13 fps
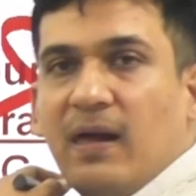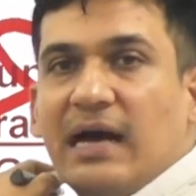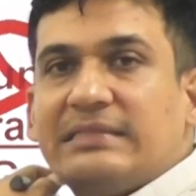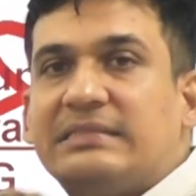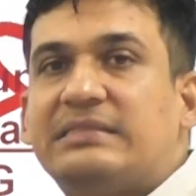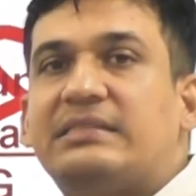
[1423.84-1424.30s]

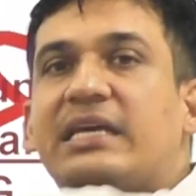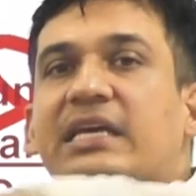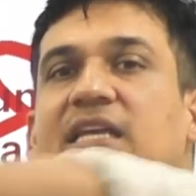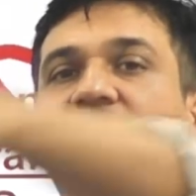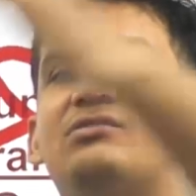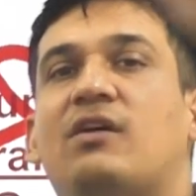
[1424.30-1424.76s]
a
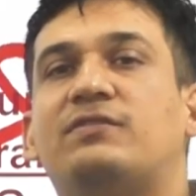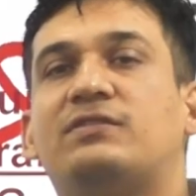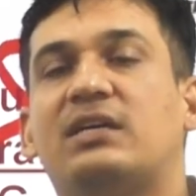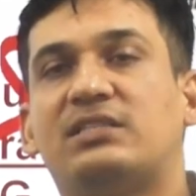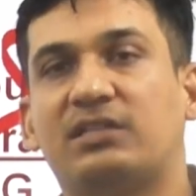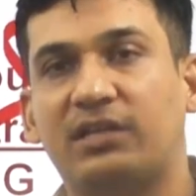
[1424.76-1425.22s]
series of
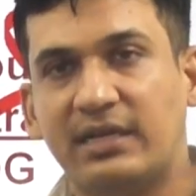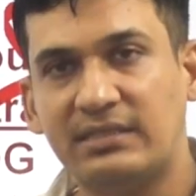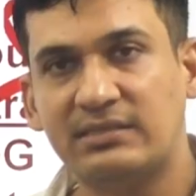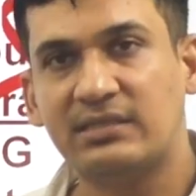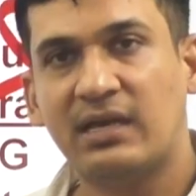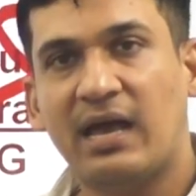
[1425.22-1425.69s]
such
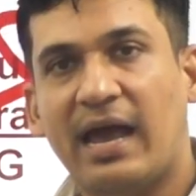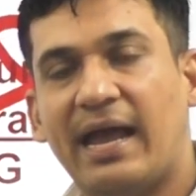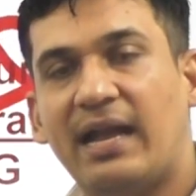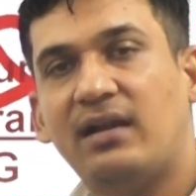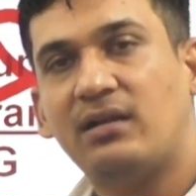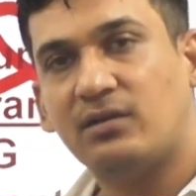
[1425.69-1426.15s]
grids
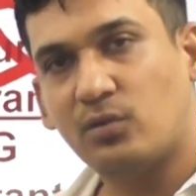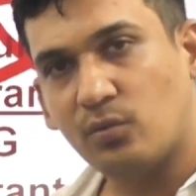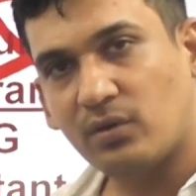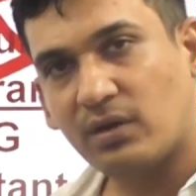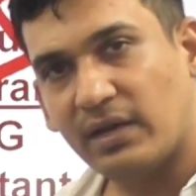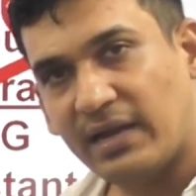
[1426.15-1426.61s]
and
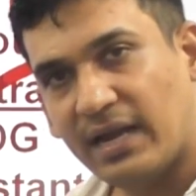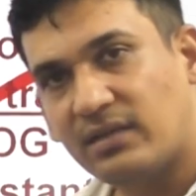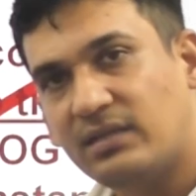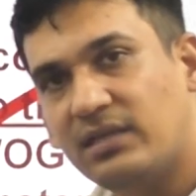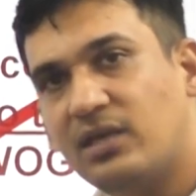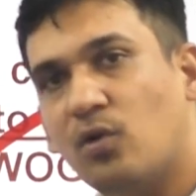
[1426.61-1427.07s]
to
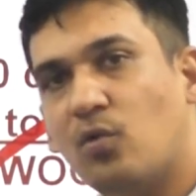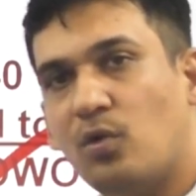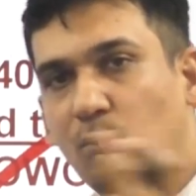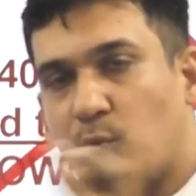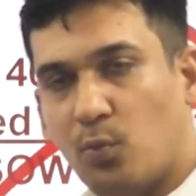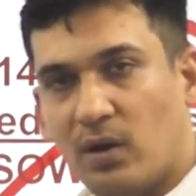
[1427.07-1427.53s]
connect the
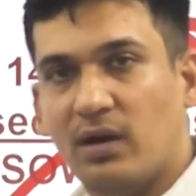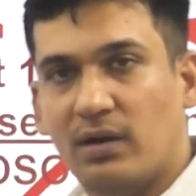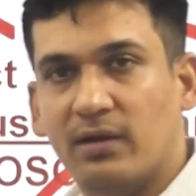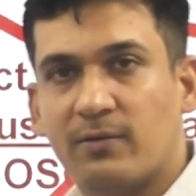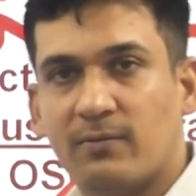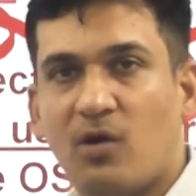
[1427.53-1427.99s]
whole
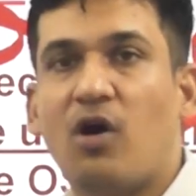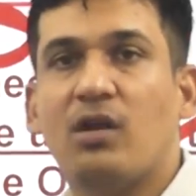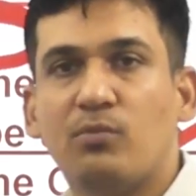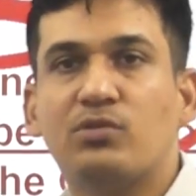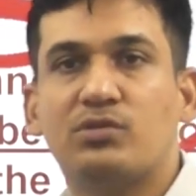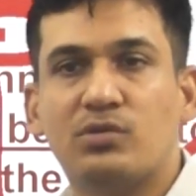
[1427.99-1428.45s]
world,
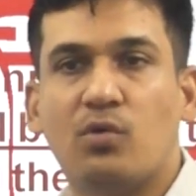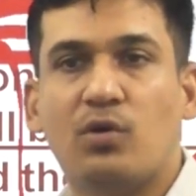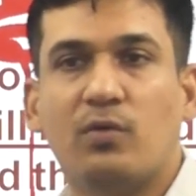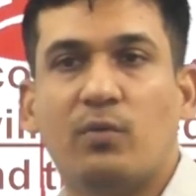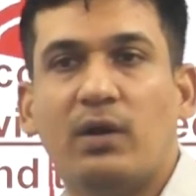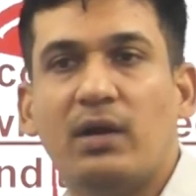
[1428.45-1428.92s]
almost
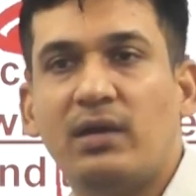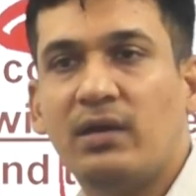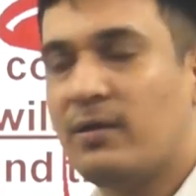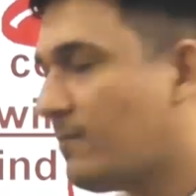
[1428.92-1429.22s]
whole world,